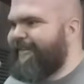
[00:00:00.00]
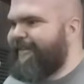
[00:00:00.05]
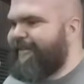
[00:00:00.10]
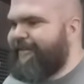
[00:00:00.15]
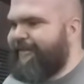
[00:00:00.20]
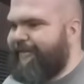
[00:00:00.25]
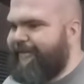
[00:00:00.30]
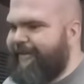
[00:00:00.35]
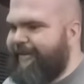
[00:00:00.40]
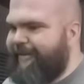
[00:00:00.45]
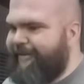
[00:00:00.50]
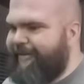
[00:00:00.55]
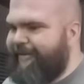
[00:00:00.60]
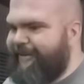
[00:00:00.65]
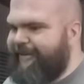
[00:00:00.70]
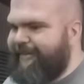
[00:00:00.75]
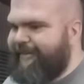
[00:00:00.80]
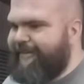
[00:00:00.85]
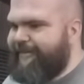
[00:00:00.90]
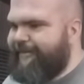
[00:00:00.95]
So you can
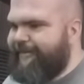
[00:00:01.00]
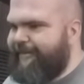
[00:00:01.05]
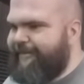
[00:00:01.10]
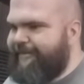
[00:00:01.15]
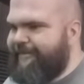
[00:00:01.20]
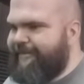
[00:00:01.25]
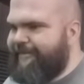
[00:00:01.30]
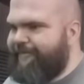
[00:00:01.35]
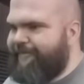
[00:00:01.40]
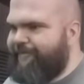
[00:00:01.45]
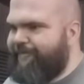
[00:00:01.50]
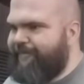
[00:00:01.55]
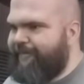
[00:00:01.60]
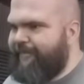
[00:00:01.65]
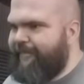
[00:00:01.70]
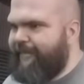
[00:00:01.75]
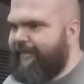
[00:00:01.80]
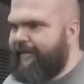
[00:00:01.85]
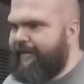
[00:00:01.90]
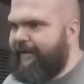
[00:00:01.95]
get these critters.
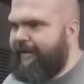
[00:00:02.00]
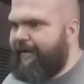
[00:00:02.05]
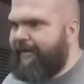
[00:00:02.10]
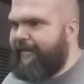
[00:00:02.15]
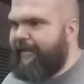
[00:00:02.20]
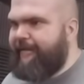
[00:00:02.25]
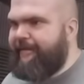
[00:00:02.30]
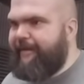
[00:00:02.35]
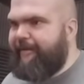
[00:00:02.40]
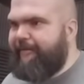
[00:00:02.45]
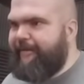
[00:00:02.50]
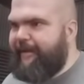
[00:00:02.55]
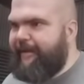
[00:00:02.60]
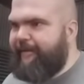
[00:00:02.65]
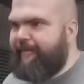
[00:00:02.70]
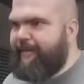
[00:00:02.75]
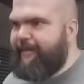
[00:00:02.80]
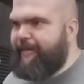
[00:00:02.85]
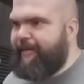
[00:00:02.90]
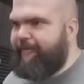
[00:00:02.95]
They
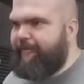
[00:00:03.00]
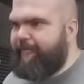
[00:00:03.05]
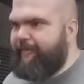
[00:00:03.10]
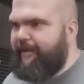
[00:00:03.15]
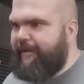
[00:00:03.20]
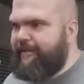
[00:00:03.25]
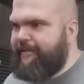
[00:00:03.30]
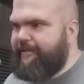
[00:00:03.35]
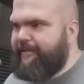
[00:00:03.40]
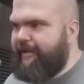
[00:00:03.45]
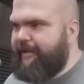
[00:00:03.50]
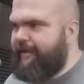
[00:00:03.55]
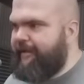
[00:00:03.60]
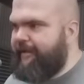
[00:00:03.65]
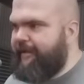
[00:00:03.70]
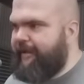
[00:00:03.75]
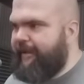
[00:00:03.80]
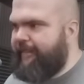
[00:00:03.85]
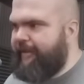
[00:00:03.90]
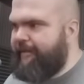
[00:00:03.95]
don't sell for much.
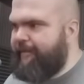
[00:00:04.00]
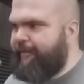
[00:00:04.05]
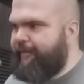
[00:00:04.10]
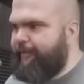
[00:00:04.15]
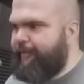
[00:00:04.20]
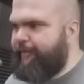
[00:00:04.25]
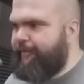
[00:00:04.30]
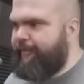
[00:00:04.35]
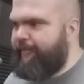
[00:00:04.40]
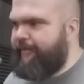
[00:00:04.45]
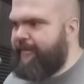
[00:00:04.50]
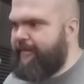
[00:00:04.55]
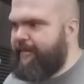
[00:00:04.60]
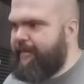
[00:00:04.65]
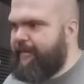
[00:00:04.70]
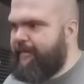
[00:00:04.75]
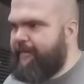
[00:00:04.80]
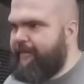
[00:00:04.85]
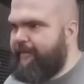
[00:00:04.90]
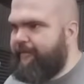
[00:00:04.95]
I think the purple ones
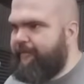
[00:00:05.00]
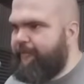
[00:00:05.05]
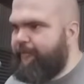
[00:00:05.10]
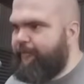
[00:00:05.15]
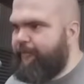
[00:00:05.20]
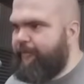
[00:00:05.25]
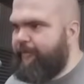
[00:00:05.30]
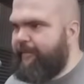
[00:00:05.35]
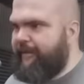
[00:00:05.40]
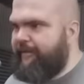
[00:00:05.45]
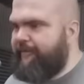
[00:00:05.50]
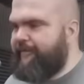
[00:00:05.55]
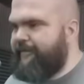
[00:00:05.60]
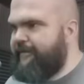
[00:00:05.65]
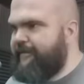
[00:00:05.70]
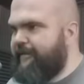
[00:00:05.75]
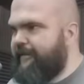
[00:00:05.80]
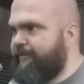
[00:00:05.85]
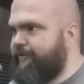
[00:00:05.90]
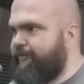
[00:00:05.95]
sell for more. Pink
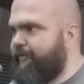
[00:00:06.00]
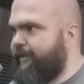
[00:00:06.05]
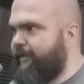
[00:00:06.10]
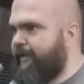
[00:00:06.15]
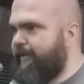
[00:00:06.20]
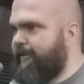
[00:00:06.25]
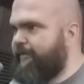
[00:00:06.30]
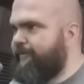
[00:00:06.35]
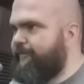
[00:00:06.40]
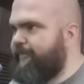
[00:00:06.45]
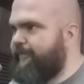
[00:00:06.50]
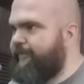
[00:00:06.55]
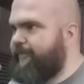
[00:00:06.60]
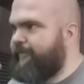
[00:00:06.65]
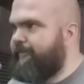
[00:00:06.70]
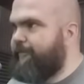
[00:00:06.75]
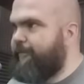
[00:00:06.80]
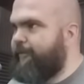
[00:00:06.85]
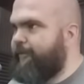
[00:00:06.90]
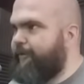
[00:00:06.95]
one's not too bad. We'll look
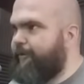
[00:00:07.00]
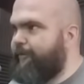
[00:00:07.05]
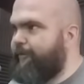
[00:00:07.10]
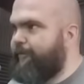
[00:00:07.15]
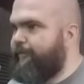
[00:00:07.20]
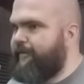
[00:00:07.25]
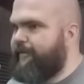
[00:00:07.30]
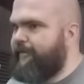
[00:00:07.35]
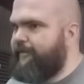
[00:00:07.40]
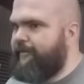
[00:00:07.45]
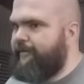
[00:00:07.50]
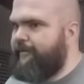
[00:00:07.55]
for a purple one.